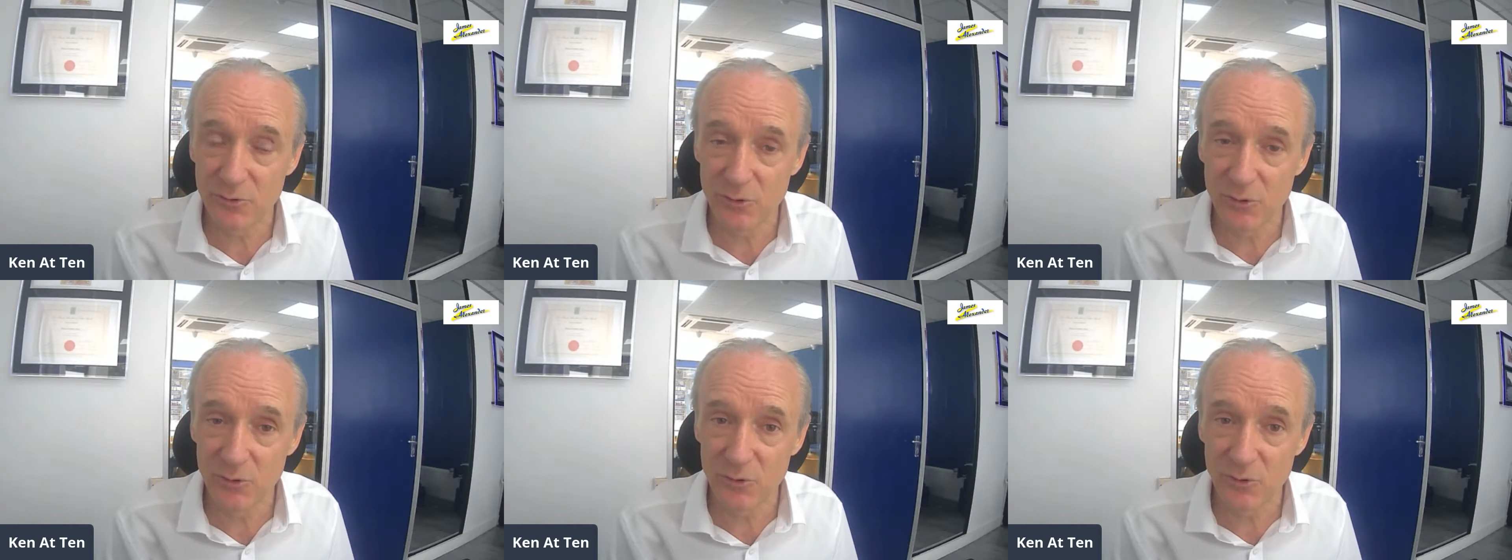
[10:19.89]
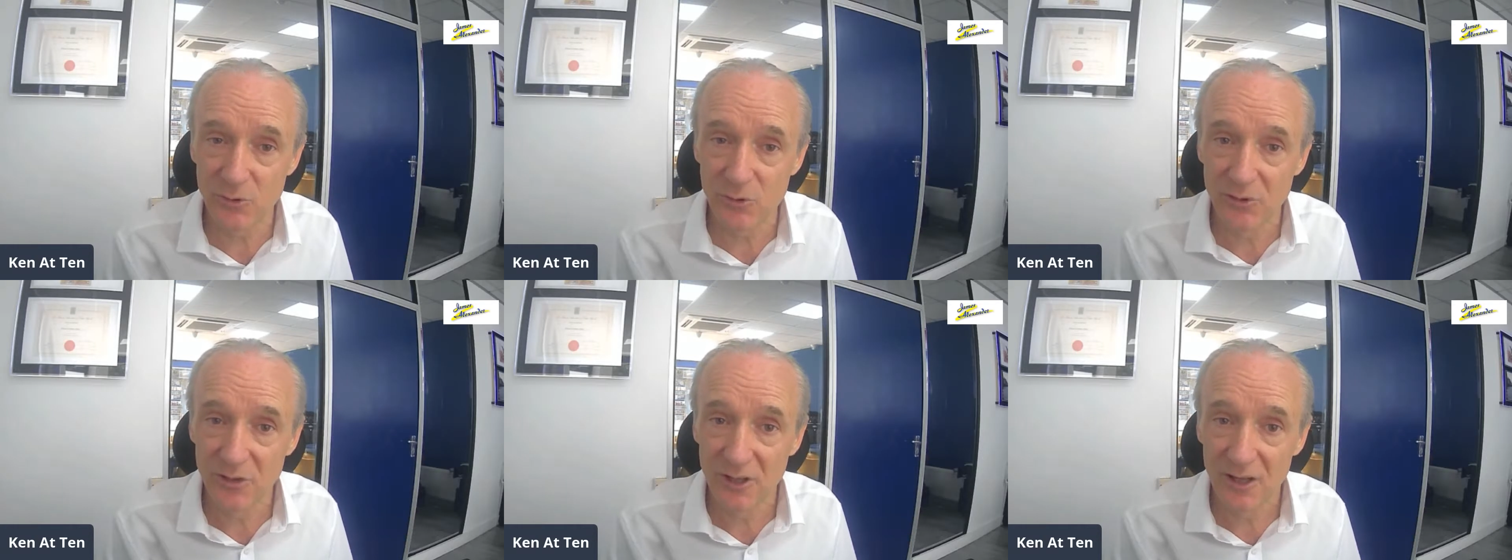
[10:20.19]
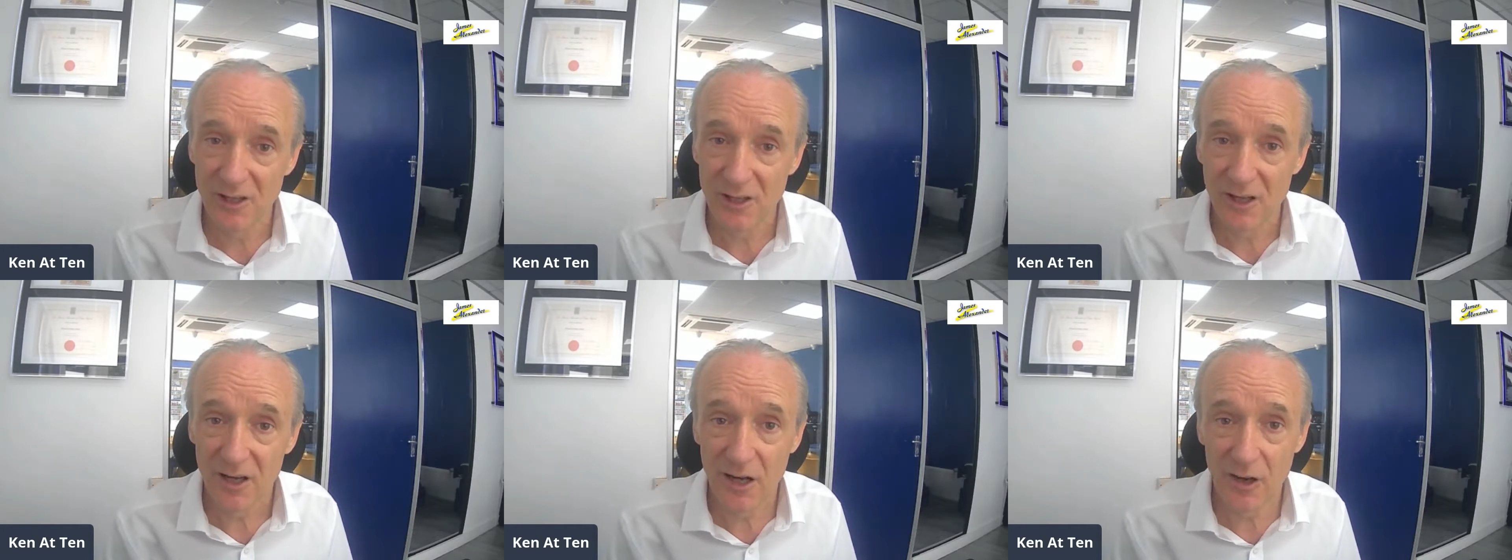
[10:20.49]
door
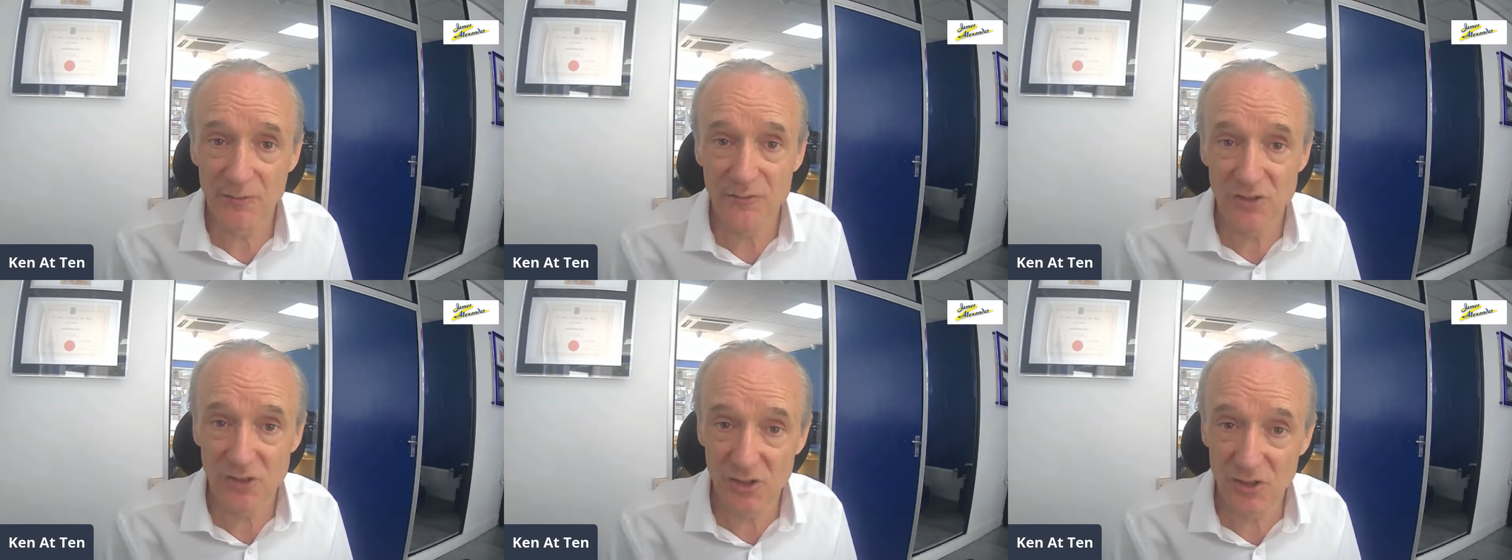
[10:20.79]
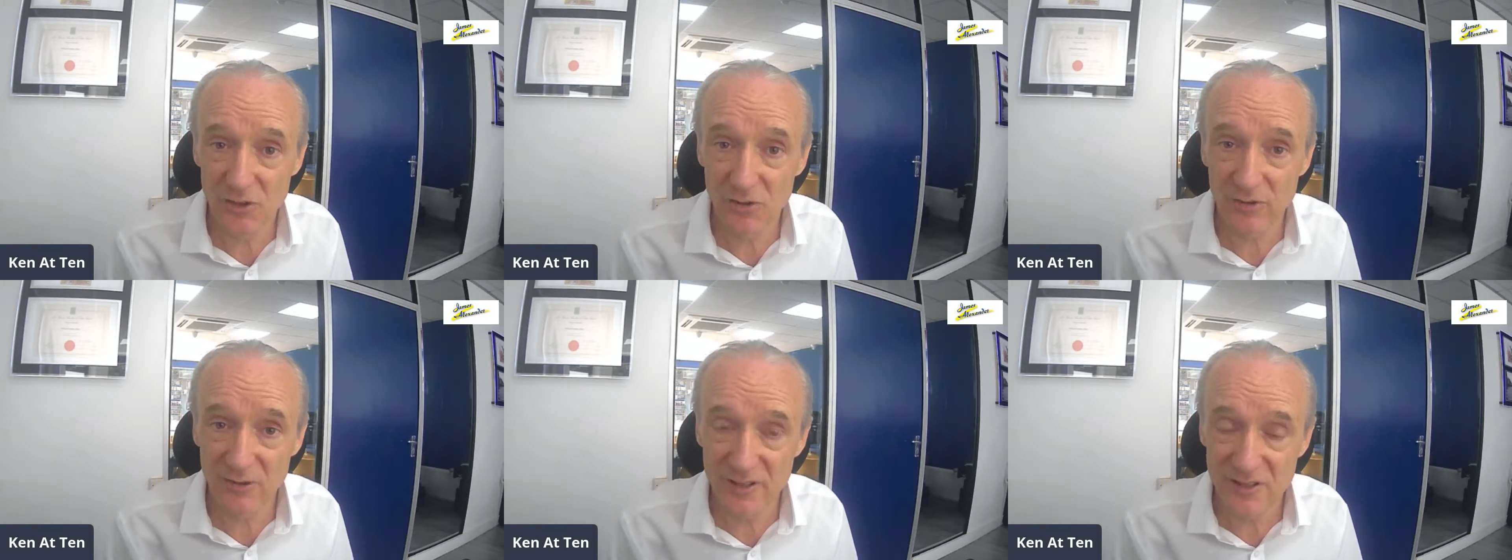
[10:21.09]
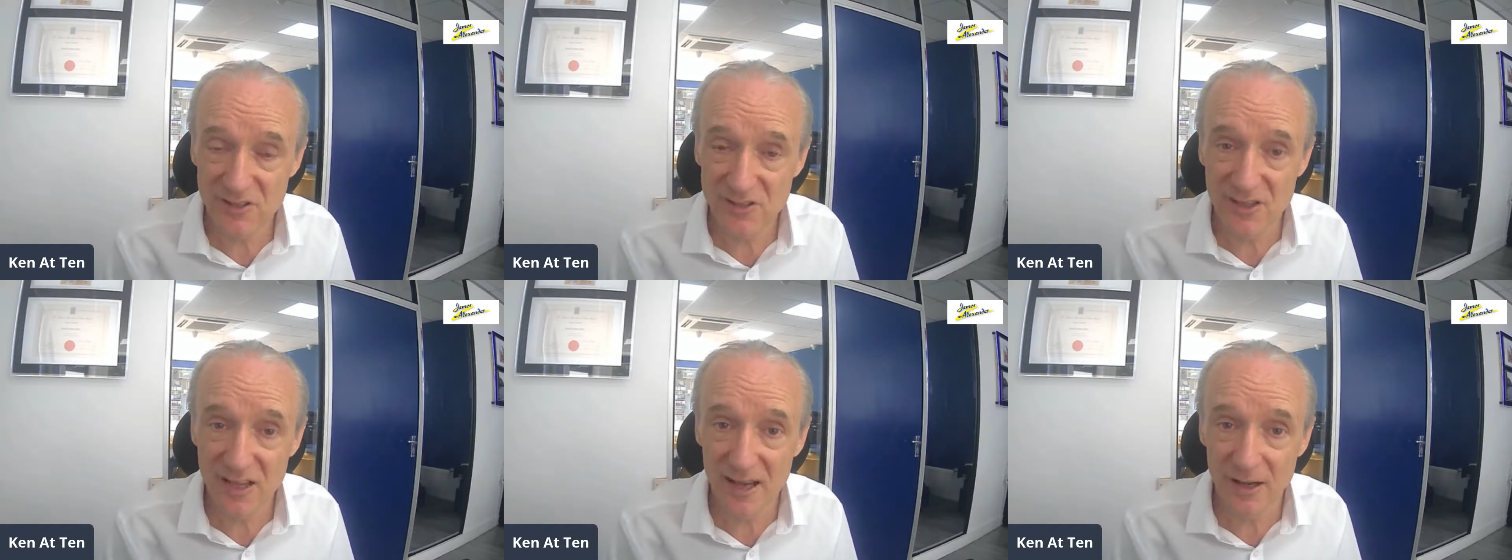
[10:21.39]
of securing
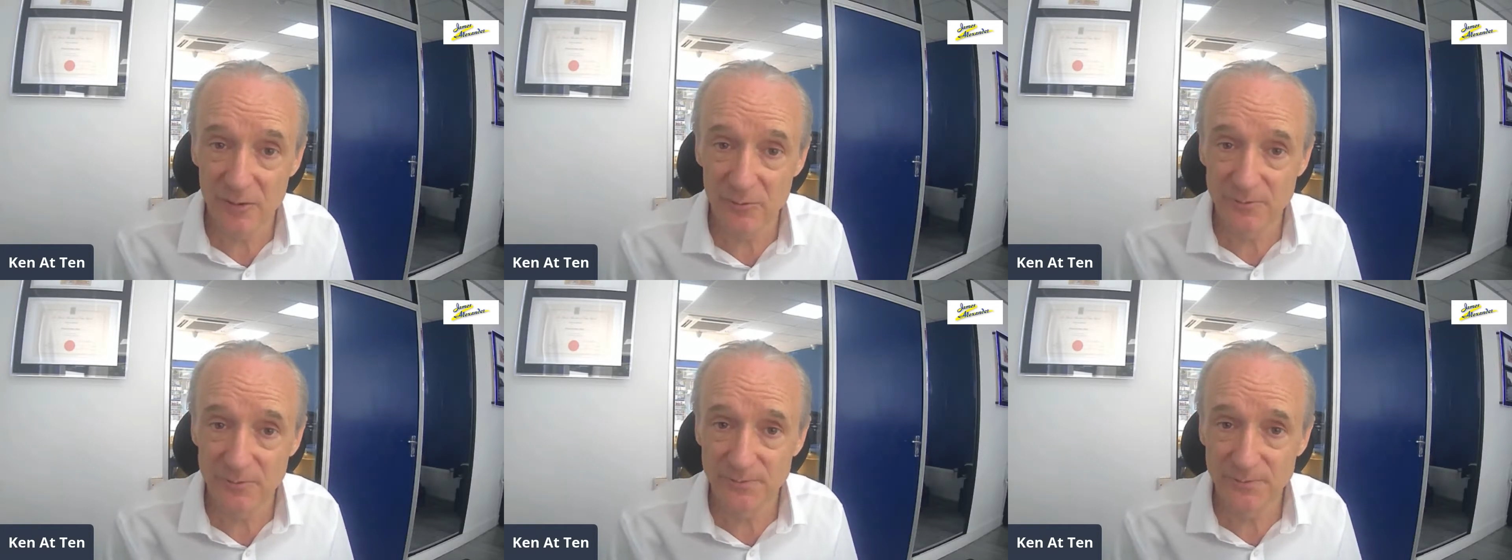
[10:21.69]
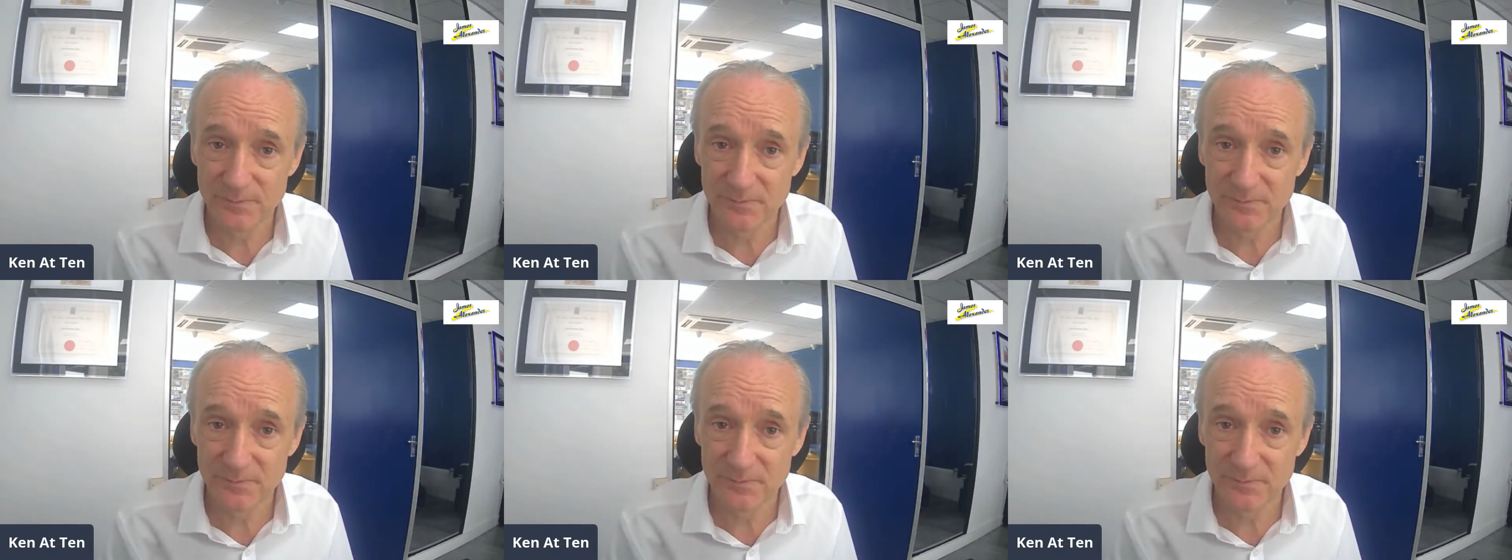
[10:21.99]
a sale.